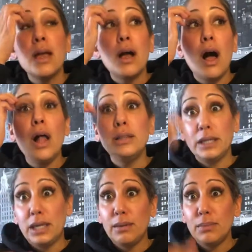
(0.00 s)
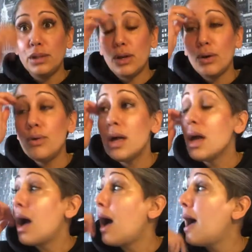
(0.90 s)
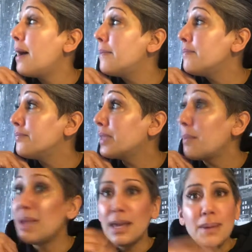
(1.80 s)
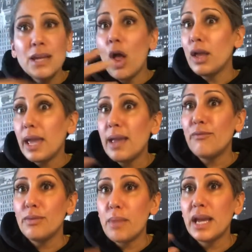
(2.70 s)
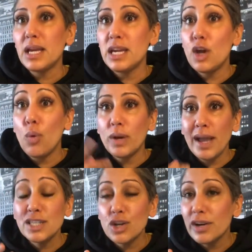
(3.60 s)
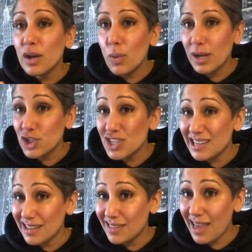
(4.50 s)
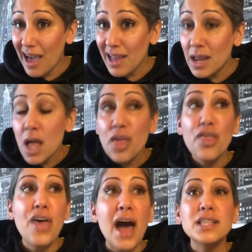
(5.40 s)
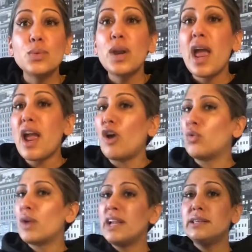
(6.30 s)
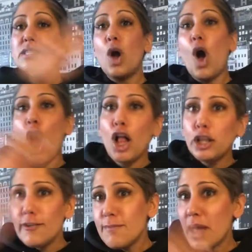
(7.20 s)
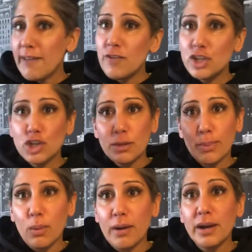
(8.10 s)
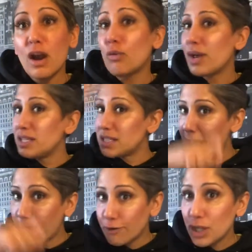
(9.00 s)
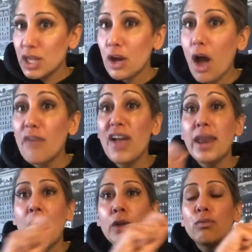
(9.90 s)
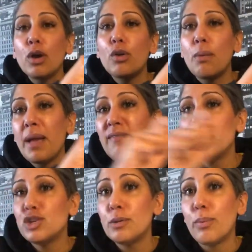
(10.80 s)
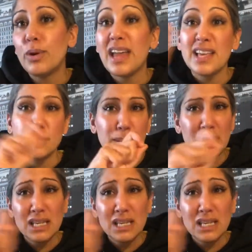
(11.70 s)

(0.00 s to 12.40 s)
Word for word: I'll link it below. Um, maybe it all came from my ego. When I started questioning that, that's when I erased all of my vision board, erased everything off, and I wrote on my vision board as big